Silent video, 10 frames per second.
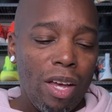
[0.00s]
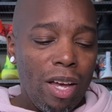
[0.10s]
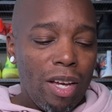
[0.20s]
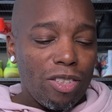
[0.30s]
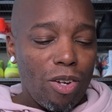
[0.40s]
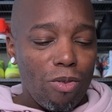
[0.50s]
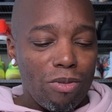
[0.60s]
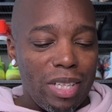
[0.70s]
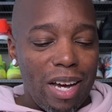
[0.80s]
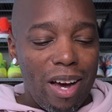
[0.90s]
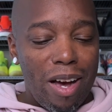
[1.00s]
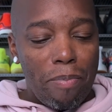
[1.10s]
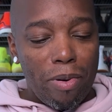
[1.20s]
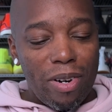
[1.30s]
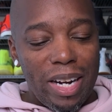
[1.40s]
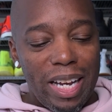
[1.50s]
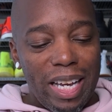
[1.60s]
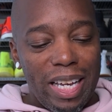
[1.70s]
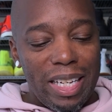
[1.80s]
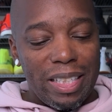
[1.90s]
So the upper
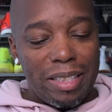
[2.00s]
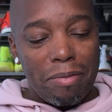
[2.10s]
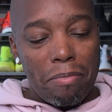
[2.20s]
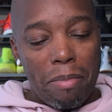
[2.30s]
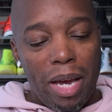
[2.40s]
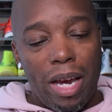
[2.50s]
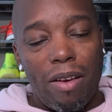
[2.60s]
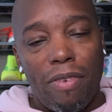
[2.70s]
is made of a